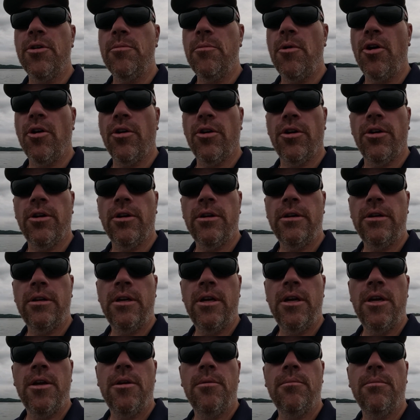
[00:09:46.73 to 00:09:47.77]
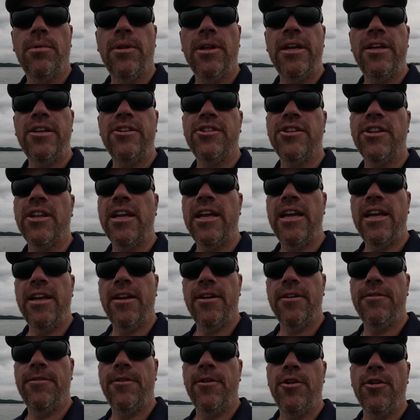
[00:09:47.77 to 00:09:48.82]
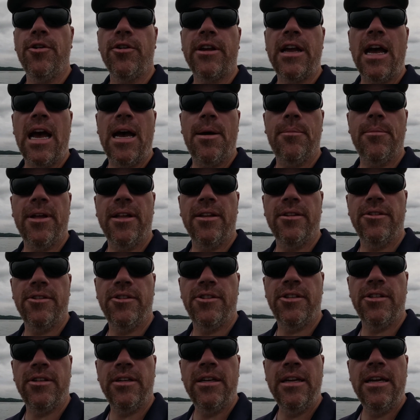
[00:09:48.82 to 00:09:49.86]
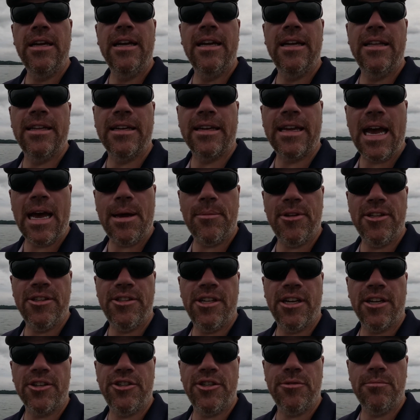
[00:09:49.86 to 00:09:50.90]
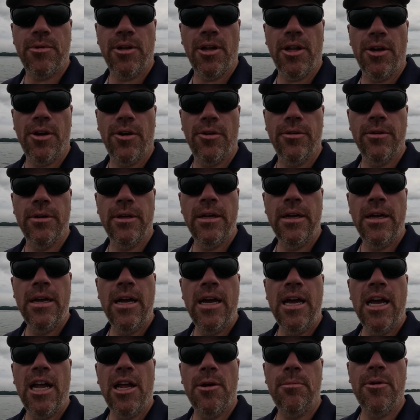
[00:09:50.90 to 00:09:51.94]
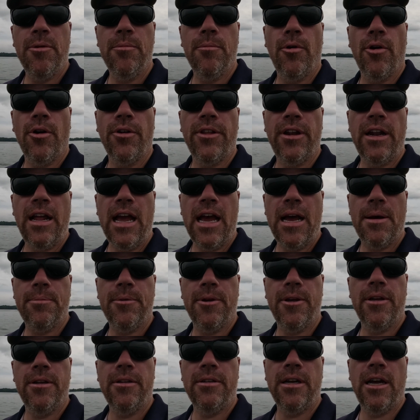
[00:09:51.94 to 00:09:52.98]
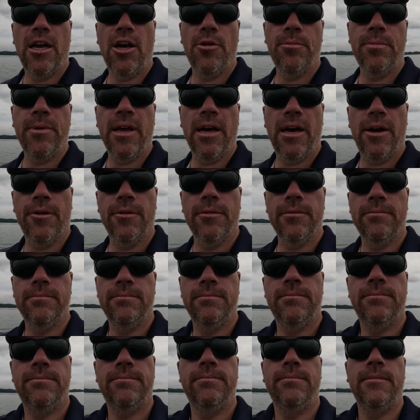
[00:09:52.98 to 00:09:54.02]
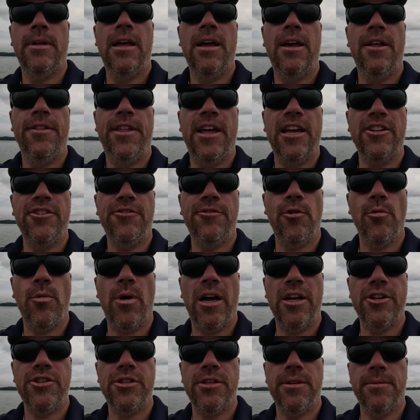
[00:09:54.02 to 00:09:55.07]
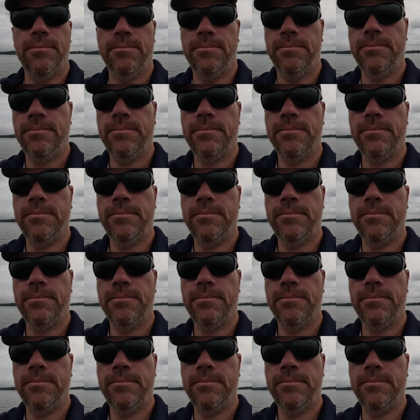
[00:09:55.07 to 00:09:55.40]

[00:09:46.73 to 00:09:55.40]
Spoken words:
the motor, please leave your comments in the comment section below. I'll be more than happy to help you out. Thanks for watching.